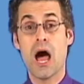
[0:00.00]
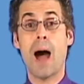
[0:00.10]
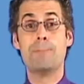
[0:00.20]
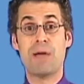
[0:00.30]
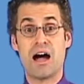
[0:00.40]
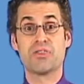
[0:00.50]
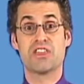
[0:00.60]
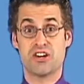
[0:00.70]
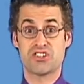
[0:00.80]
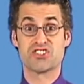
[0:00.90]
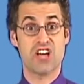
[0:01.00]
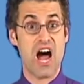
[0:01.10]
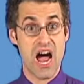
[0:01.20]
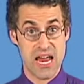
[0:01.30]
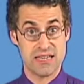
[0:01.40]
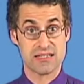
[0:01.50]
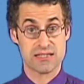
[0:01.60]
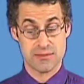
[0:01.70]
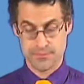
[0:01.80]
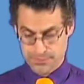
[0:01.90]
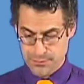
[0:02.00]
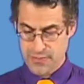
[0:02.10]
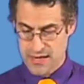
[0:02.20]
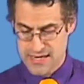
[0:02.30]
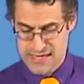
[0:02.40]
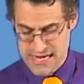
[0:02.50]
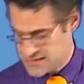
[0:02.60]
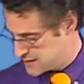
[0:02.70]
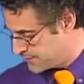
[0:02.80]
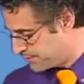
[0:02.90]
about their sides. Neat.